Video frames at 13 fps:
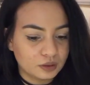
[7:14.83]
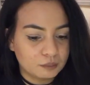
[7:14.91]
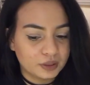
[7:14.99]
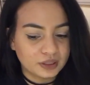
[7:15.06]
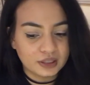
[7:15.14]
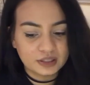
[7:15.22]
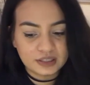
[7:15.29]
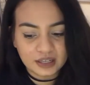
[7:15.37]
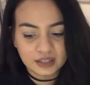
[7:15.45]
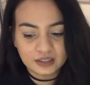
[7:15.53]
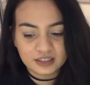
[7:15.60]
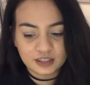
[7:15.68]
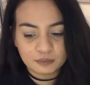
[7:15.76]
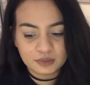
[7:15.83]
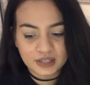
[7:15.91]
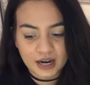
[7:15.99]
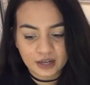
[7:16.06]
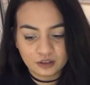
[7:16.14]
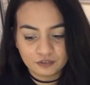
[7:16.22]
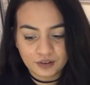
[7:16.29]
but the dean seems
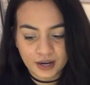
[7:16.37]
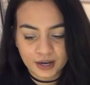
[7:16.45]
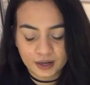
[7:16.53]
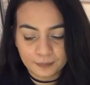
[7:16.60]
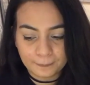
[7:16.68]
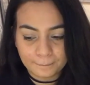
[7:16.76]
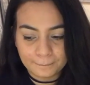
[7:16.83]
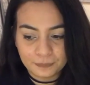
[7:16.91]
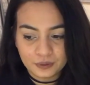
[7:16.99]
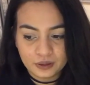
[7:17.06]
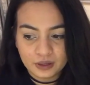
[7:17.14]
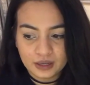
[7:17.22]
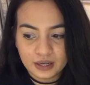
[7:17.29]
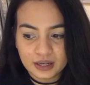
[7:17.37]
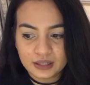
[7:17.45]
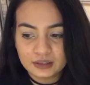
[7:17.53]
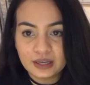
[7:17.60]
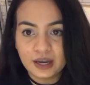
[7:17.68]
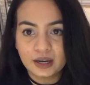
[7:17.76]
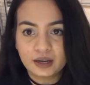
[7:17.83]
kind of like he
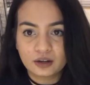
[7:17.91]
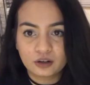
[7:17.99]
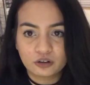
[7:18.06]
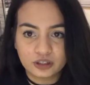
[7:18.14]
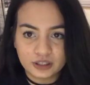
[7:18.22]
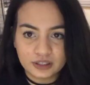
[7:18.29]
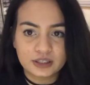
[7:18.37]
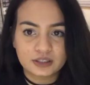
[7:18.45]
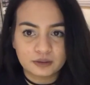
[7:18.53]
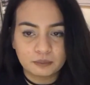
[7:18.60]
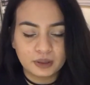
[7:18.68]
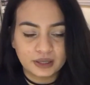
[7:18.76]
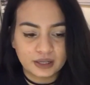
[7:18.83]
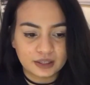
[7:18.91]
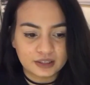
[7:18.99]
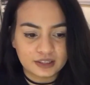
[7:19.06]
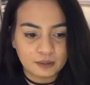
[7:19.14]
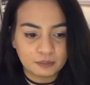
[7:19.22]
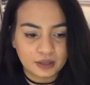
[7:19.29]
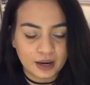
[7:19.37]
can take criticism, but at the
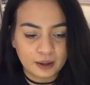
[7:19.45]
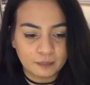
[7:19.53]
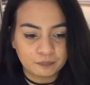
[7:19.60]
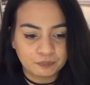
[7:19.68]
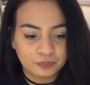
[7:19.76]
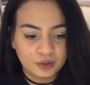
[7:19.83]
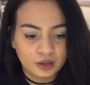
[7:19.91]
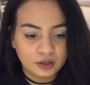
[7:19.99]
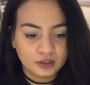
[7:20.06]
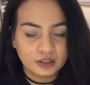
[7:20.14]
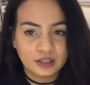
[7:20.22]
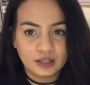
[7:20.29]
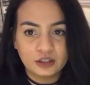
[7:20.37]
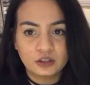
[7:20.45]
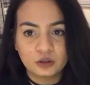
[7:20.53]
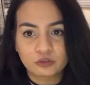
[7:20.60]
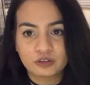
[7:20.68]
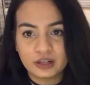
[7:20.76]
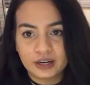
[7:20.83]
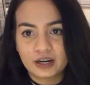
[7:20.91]
same time the dean, you know,
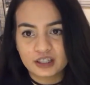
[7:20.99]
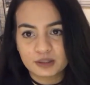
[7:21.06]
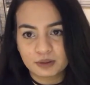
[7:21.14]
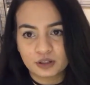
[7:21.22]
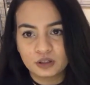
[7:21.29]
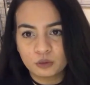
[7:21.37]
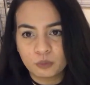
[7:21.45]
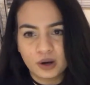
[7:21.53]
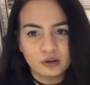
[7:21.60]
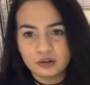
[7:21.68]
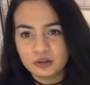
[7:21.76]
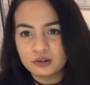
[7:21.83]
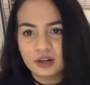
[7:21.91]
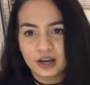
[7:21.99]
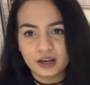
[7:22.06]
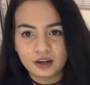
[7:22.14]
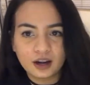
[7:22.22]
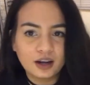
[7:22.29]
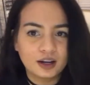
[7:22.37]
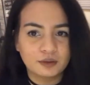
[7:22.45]
really cares about, you know, why don't you like
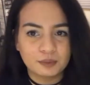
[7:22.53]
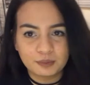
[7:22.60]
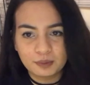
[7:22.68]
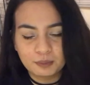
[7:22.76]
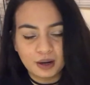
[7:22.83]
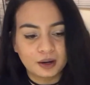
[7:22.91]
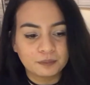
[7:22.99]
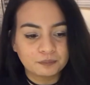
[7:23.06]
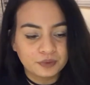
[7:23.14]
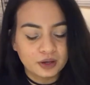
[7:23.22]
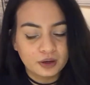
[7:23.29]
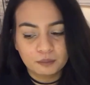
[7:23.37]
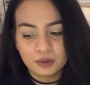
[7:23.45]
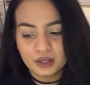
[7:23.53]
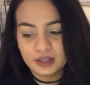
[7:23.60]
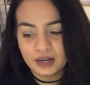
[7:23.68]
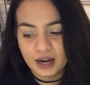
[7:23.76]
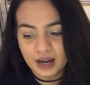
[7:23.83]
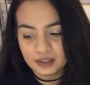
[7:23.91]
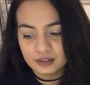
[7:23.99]
God, blah blah blah. But and they
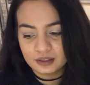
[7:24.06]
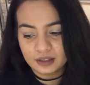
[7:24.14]
had